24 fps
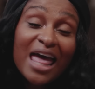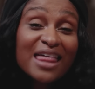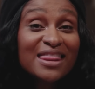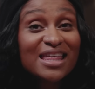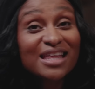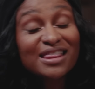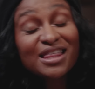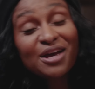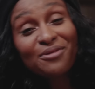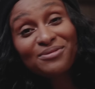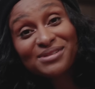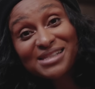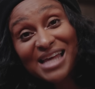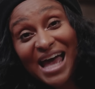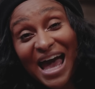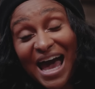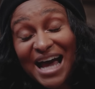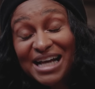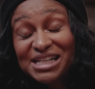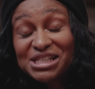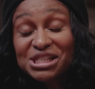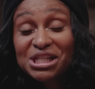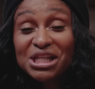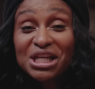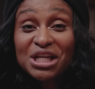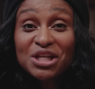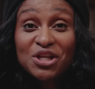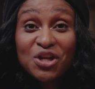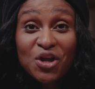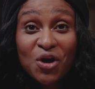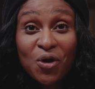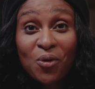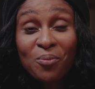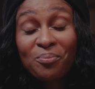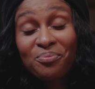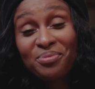That there was actually
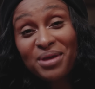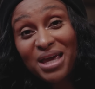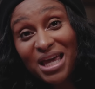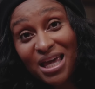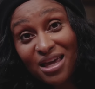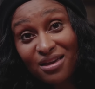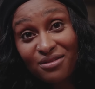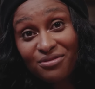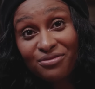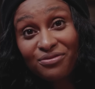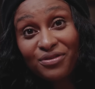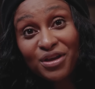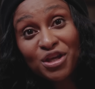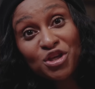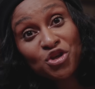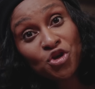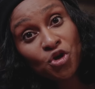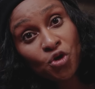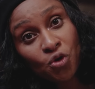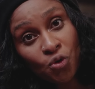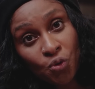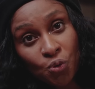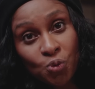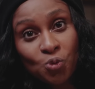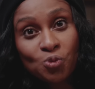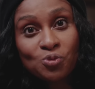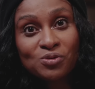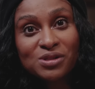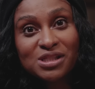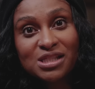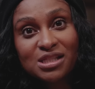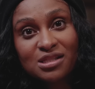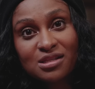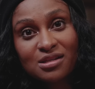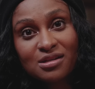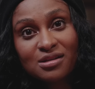no beef
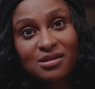used.